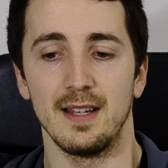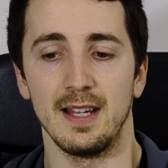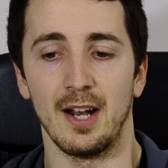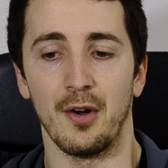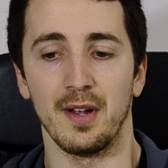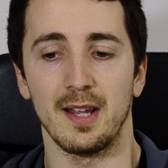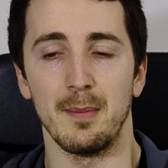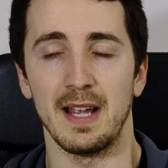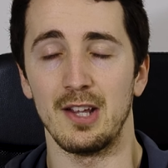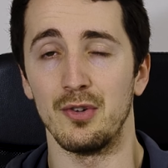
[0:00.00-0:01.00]
It can
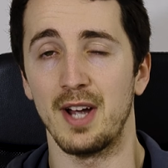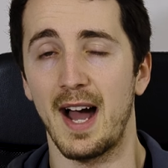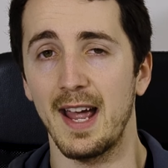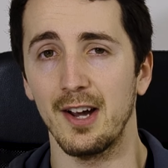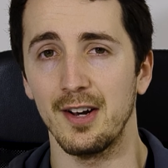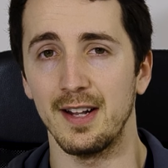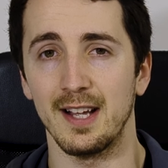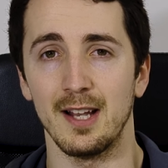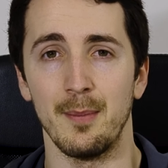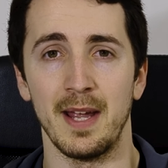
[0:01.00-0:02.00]
make you tired,
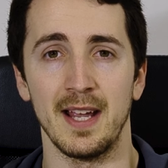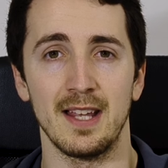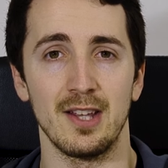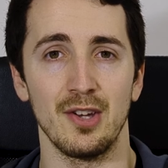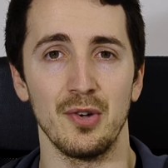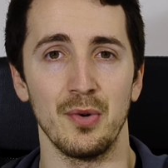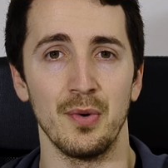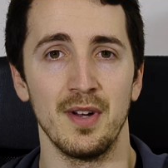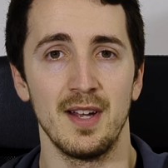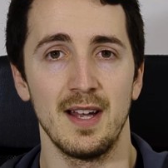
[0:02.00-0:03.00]
it can make you